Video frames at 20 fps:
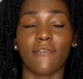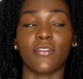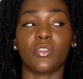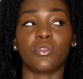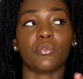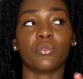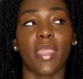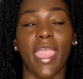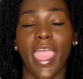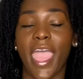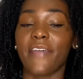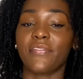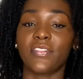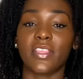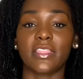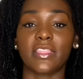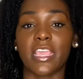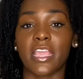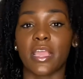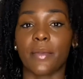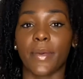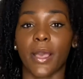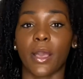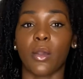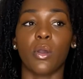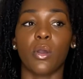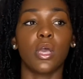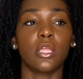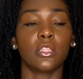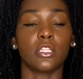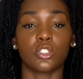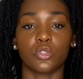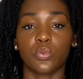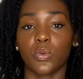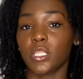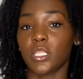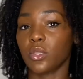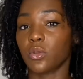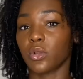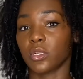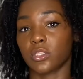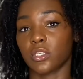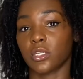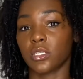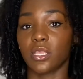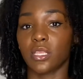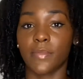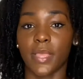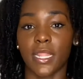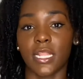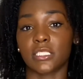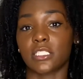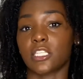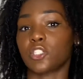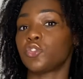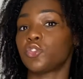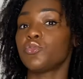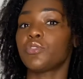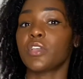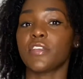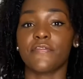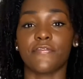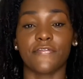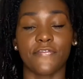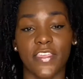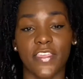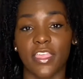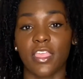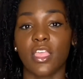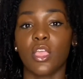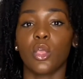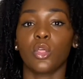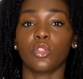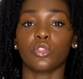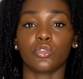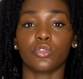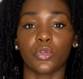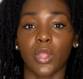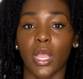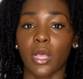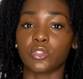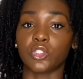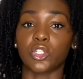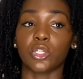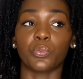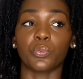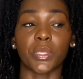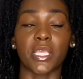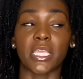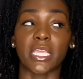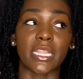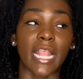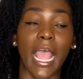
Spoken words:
and you have to think about the 20 or 30 minutes that you can fit throughout your weekend.